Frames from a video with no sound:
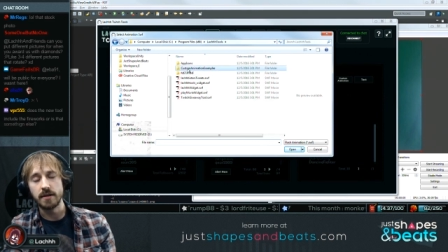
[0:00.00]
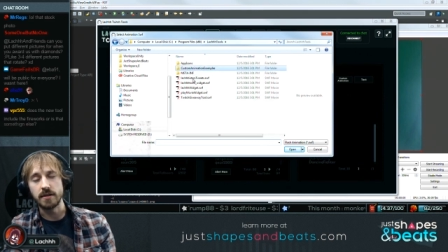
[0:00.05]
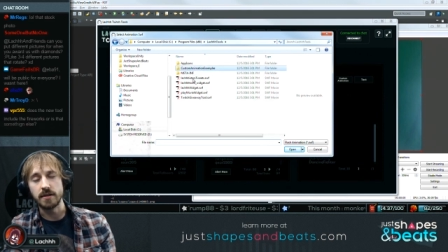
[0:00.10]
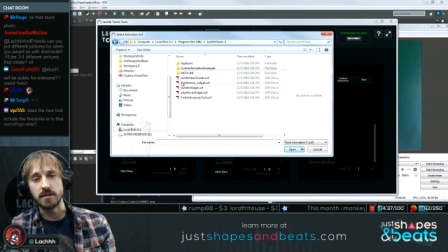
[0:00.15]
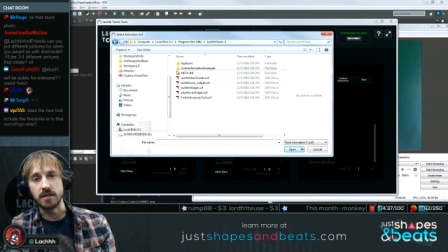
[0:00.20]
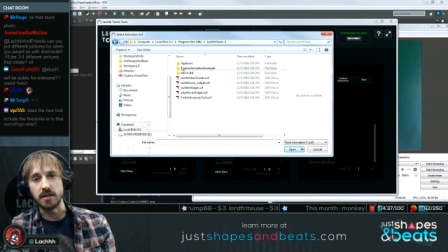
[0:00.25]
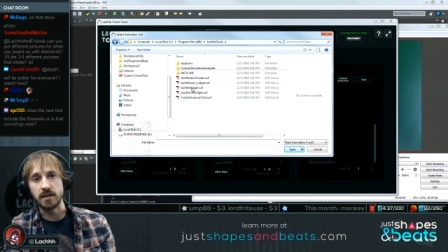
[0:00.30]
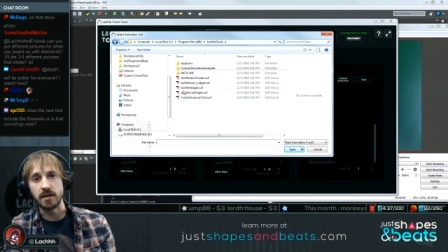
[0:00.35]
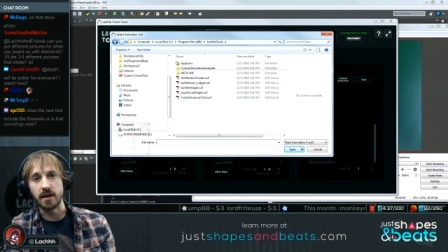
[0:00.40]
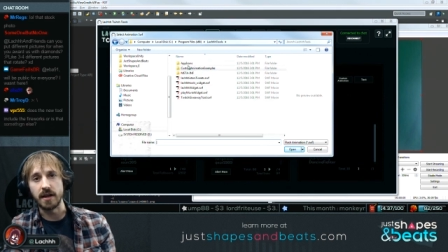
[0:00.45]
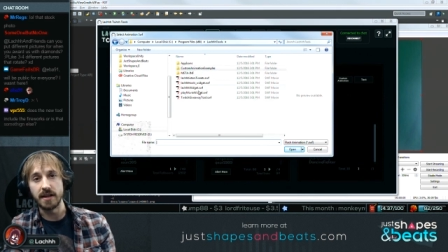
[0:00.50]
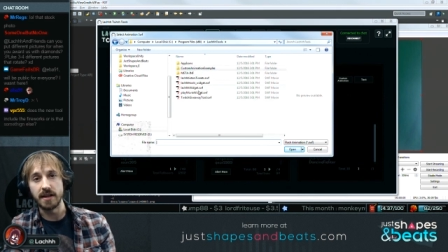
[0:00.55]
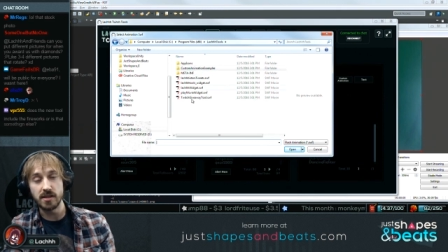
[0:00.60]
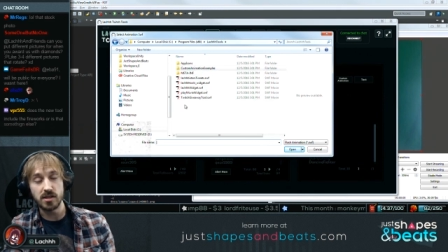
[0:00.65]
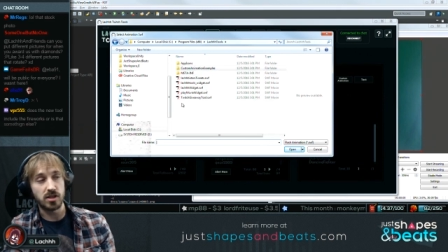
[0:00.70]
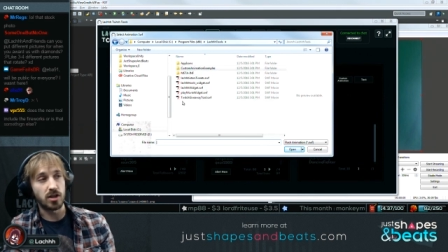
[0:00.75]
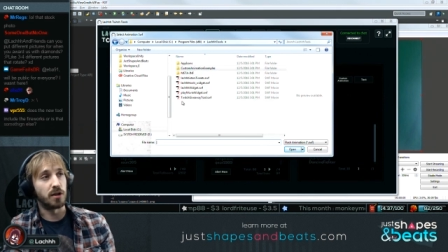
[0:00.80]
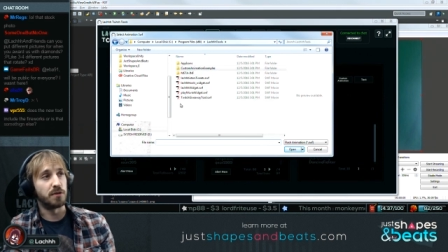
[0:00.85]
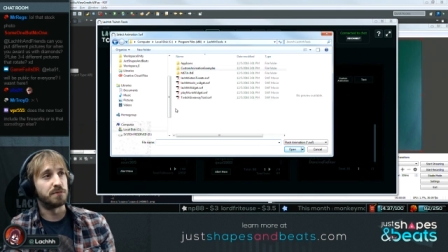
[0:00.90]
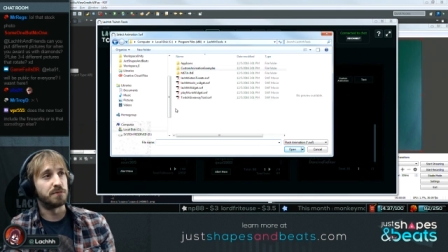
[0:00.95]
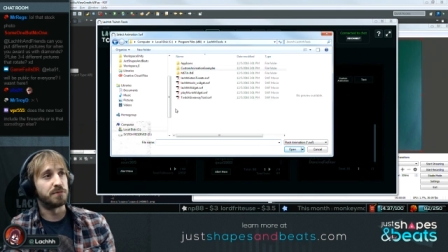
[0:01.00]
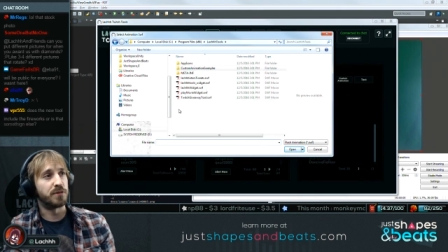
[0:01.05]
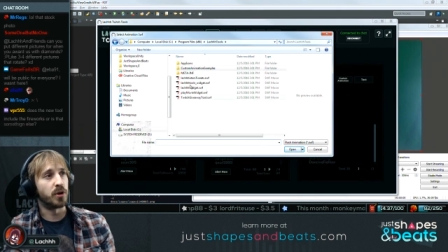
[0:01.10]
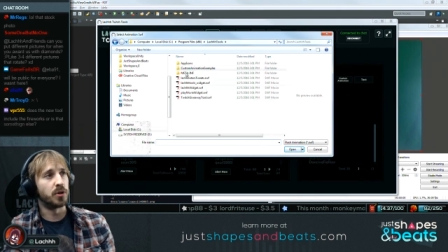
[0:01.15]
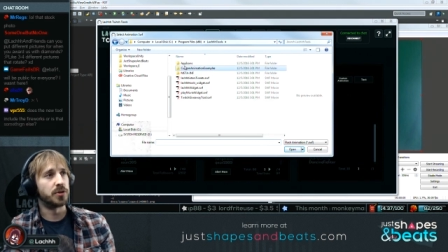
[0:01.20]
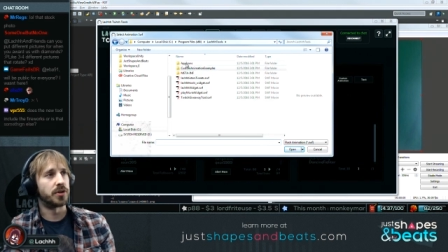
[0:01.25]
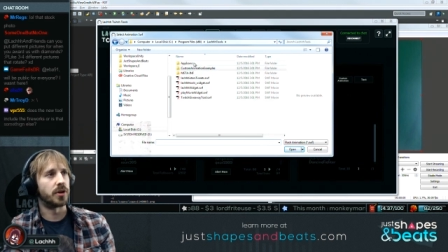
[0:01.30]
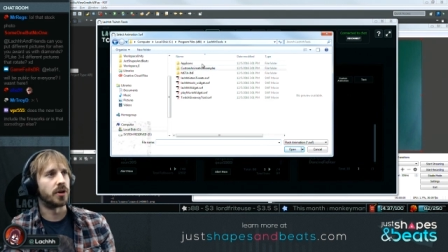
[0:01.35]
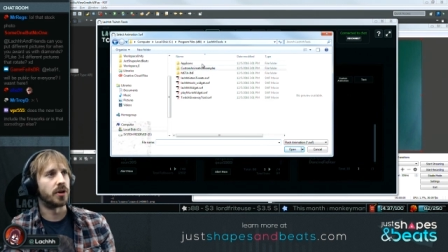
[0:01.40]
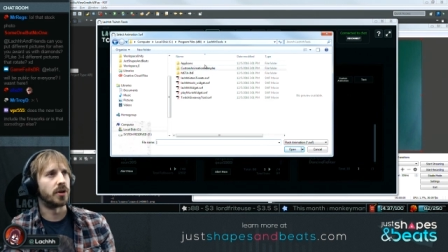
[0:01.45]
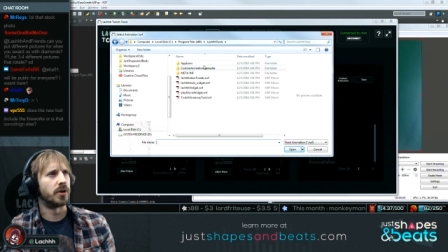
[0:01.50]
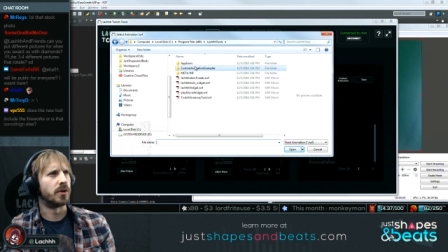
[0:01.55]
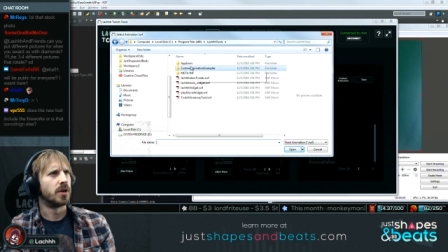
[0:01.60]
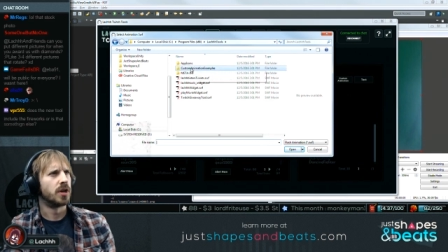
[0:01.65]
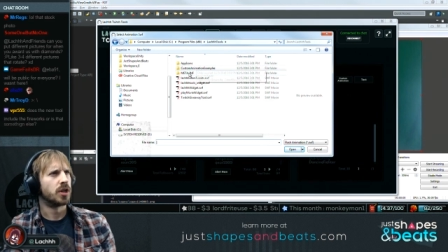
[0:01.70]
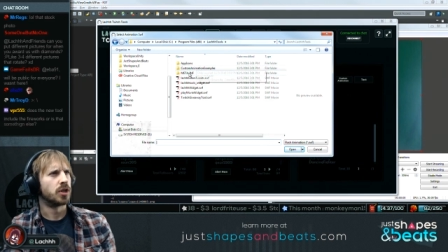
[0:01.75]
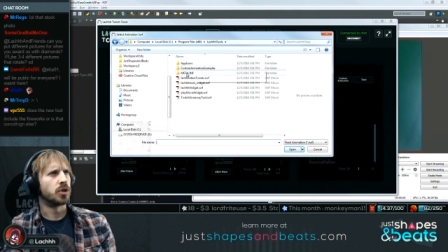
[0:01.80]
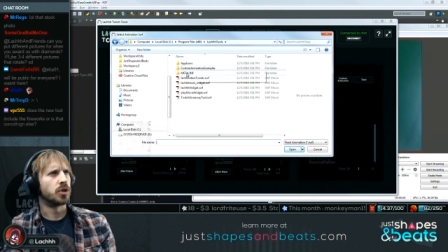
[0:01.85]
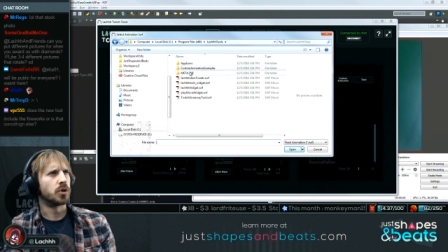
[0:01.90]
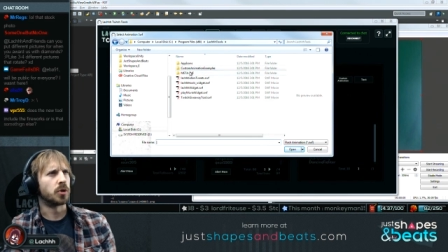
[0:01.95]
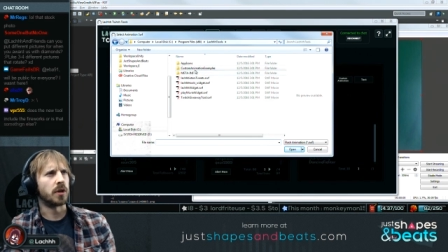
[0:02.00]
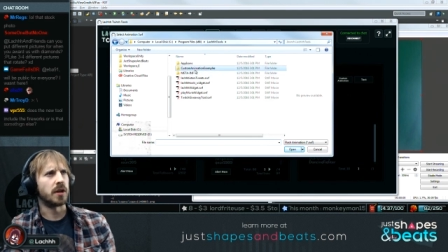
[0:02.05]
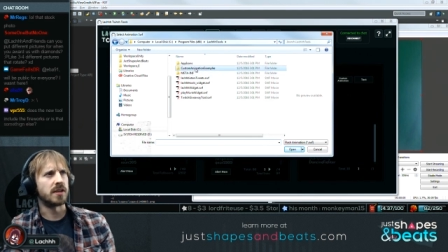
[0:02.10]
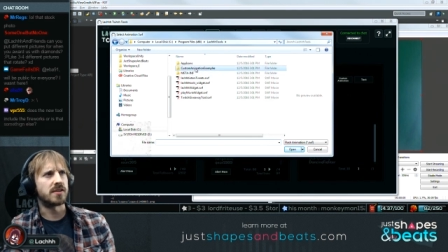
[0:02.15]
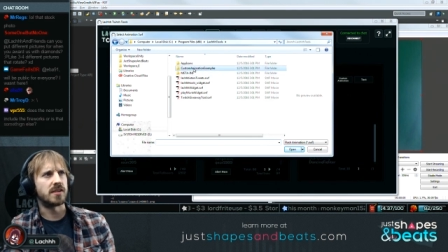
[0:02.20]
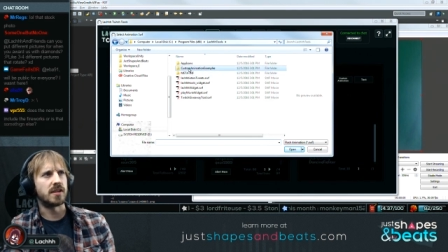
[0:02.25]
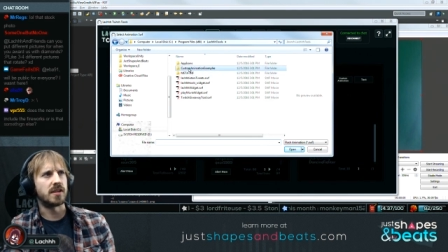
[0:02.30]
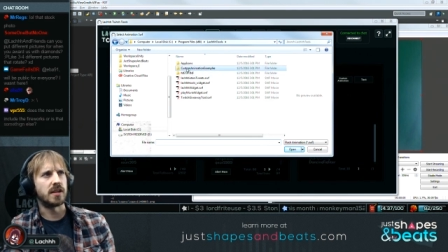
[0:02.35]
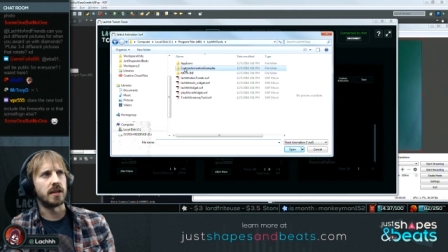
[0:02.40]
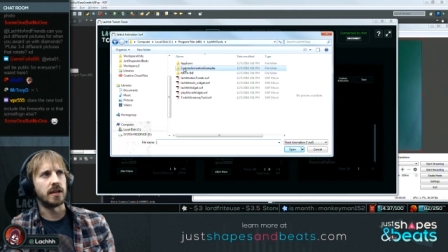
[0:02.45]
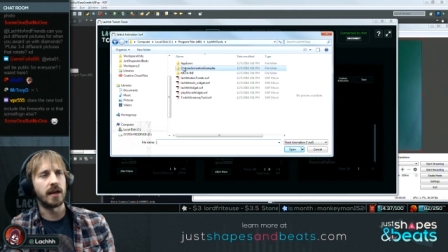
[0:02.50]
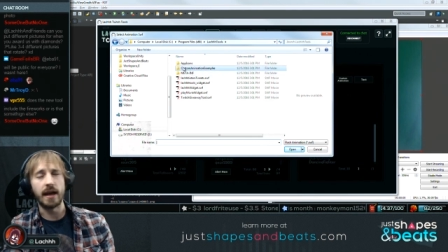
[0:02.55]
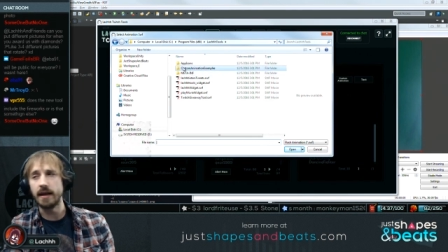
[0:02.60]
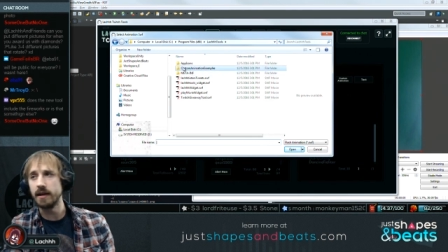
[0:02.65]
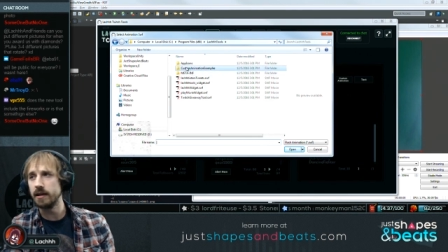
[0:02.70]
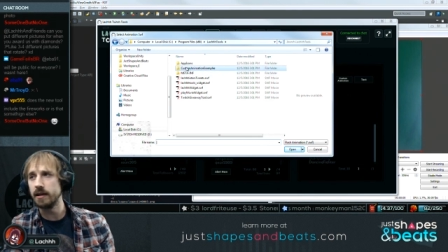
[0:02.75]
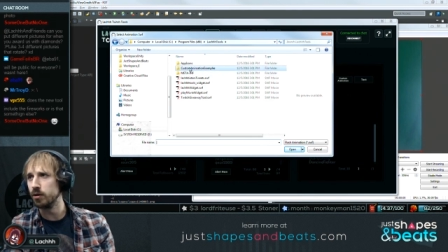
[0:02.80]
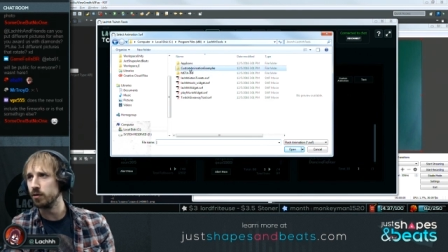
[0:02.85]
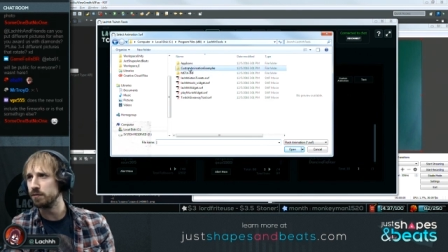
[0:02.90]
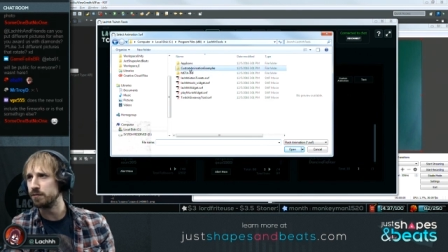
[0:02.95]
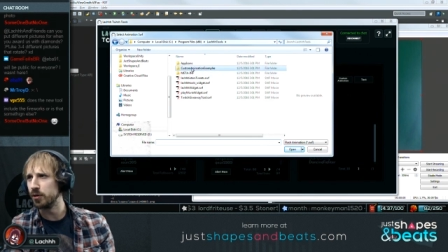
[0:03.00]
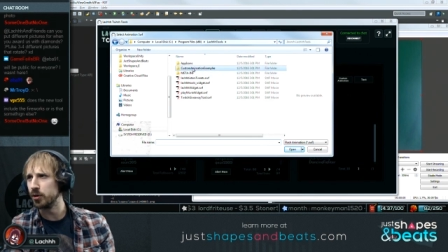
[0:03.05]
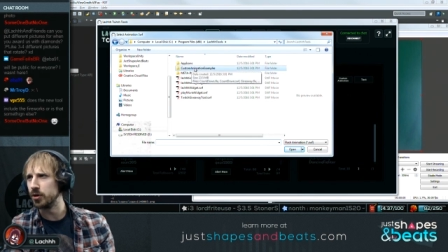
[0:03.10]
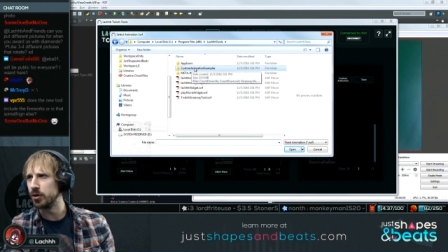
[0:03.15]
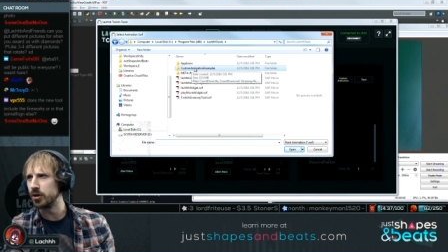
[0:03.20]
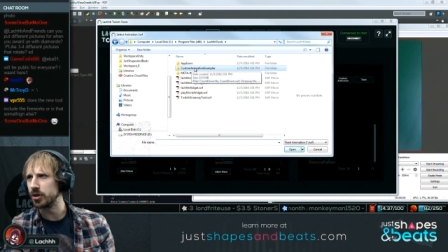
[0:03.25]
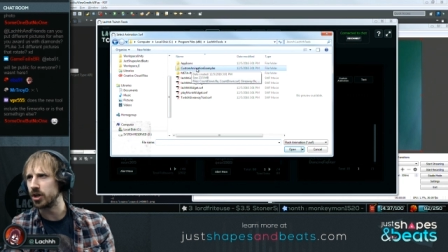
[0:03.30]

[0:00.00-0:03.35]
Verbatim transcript: the uh, installed folder, you're gonna see a little folder